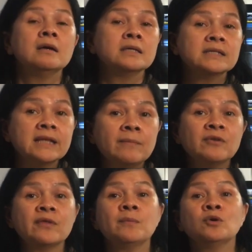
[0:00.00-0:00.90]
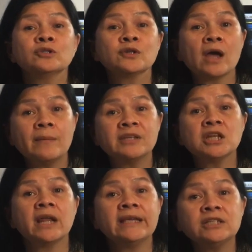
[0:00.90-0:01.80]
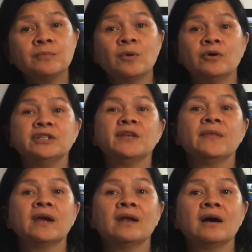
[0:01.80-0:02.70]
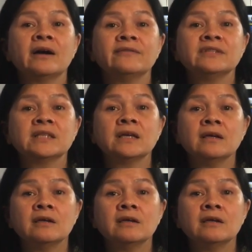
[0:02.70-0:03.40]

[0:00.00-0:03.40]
Some of them also come at a later point in their lives